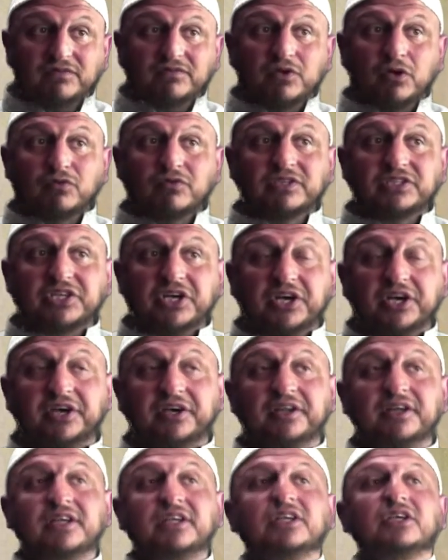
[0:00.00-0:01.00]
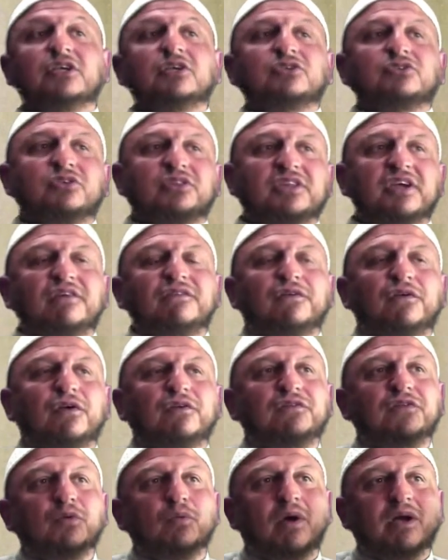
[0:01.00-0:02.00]
of no return. So therefore,
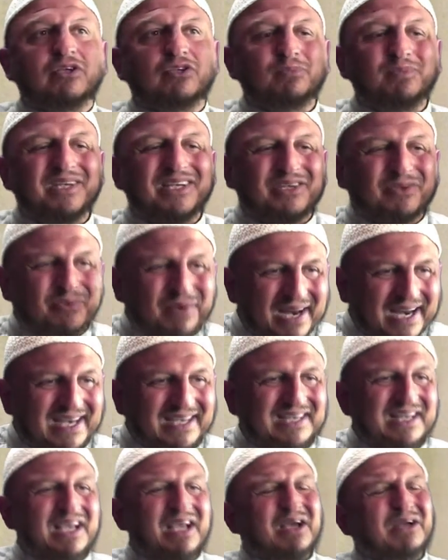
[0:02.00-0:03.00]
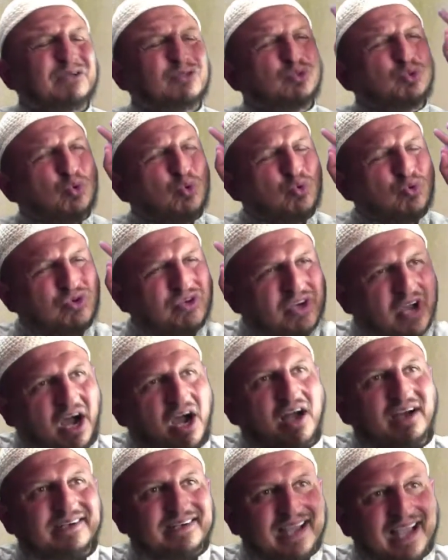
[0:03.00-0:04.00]
if you want to be great, do
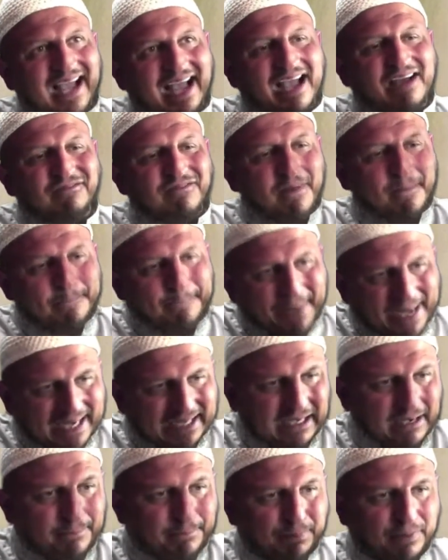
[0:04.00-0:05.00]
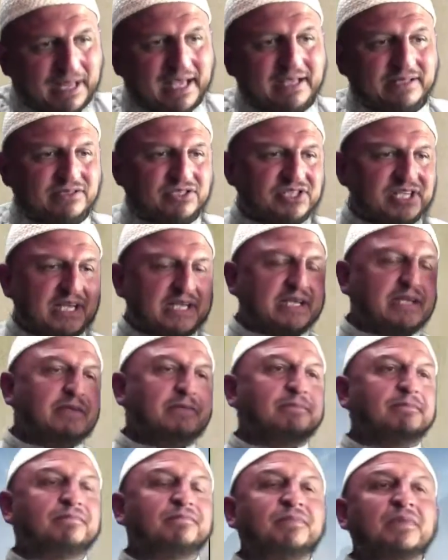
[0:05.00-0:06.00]
not have a backup plan.
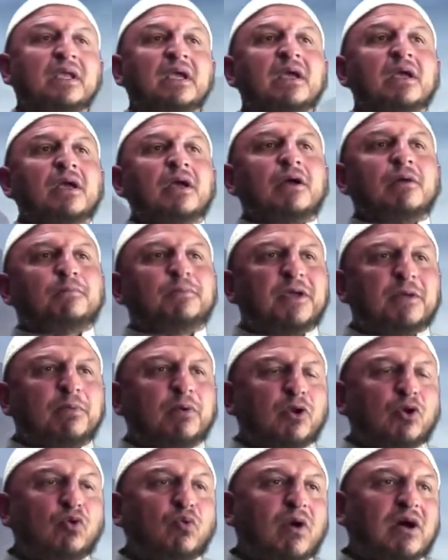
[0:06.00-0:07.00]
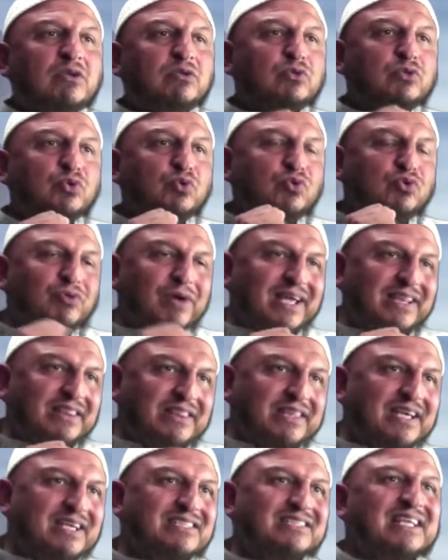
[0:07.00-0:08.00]
Second, people who want to do great
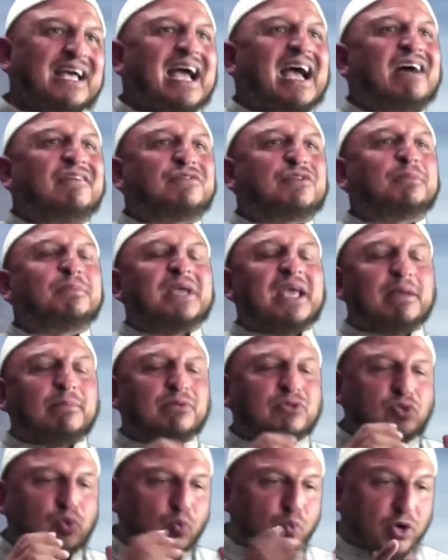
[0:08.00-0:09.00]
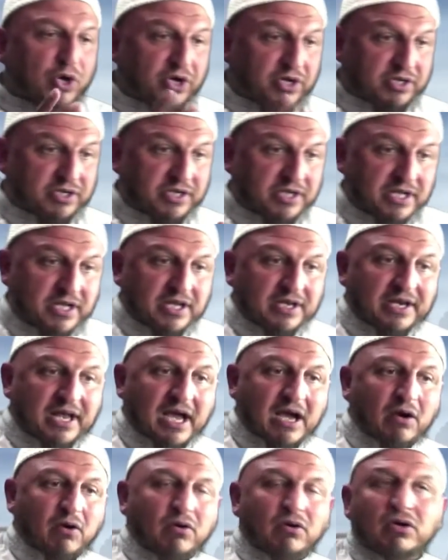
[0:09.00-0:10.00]
things, they have to be able to work.
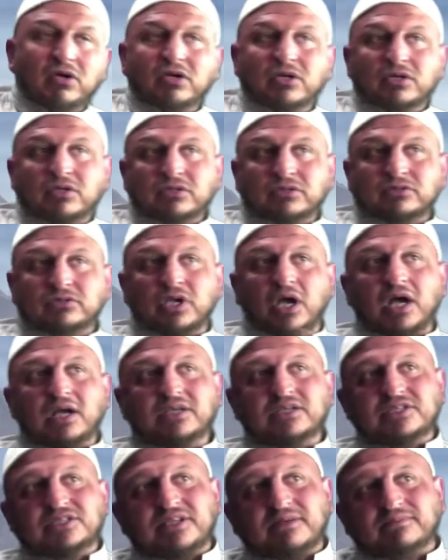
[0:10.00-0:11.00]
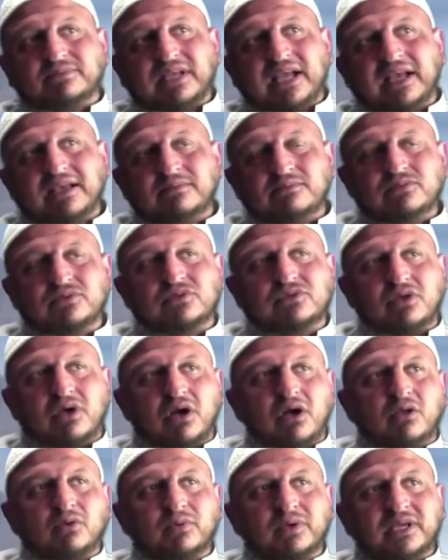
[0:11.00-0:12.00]
Now, talk is sometimes
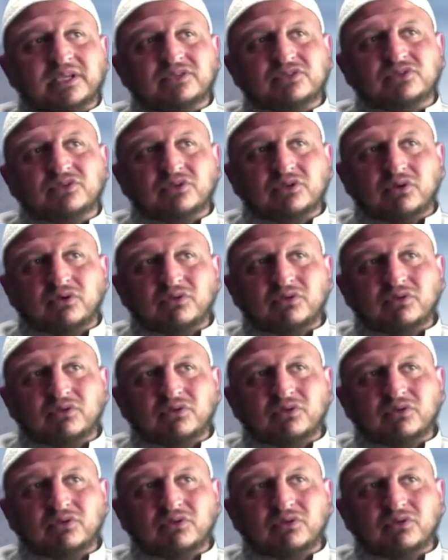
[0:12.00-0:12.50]
always,